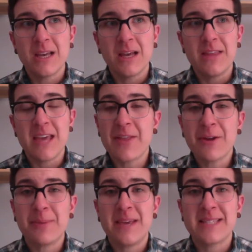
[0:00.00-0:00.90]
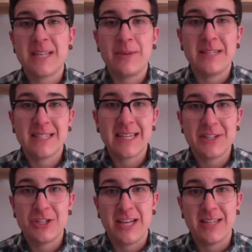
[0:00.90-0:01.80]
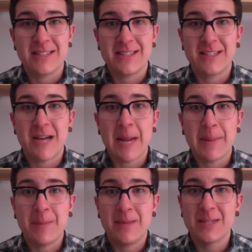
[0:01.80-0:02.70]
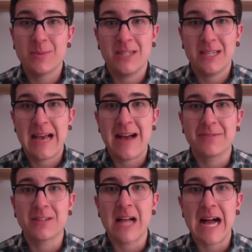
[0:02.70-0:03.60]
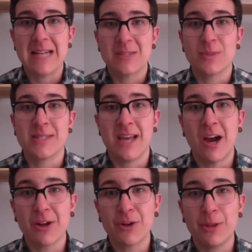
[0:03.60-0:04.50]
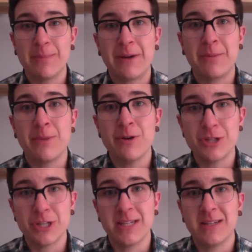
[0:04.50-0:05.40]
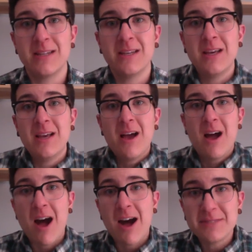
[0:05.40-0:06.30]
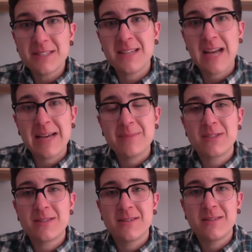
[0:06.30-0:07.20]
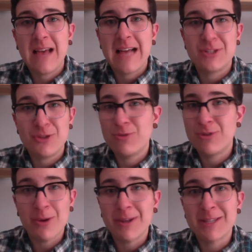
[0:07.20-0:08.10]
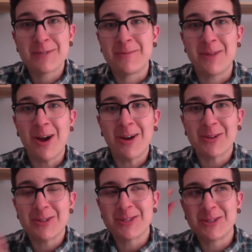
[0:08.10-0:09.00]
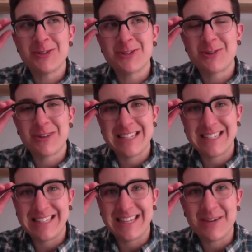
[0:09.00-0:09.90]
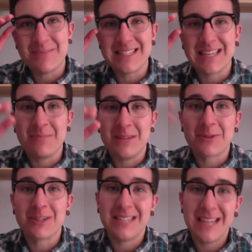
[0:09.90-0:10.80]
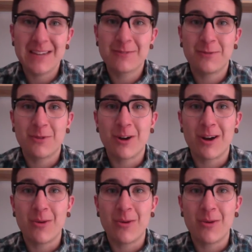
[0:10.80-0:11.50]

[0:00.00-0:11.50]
The other piece that we didn't get a chance to talk about because we didn't have class was the article about emotion. Oftentimes, as you notice from the article, solution-oriented therapies can be critiqued for